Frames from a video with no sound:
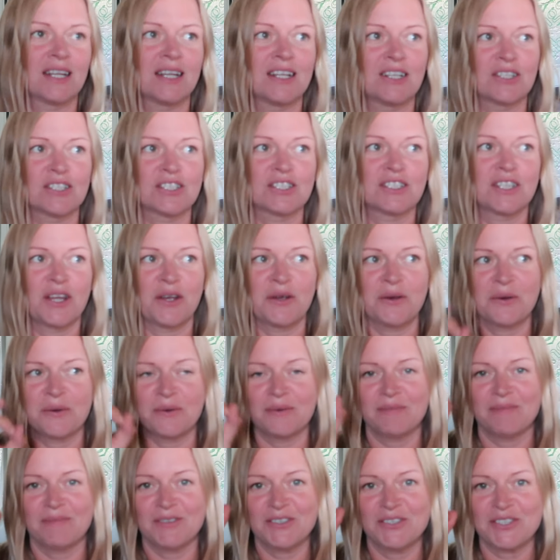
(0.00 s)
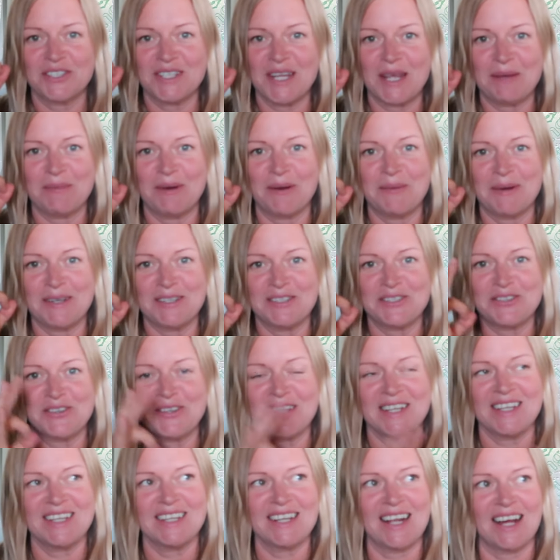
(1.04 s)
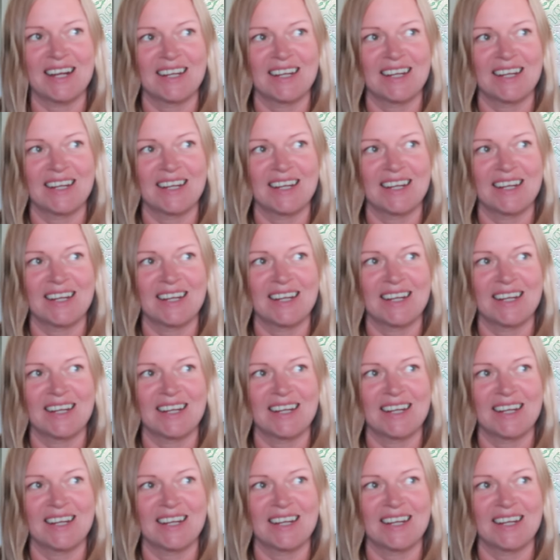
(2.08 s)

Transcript: a little stone just hit my windscreen,